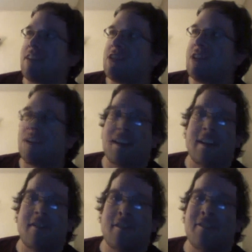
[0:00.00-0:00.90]
she could
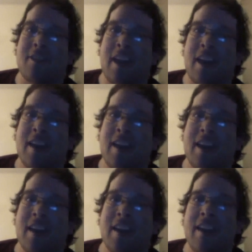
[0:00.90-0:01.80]
never skate
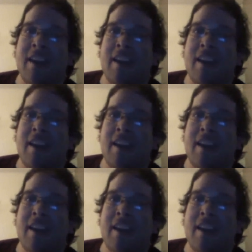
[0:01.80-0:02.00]
again.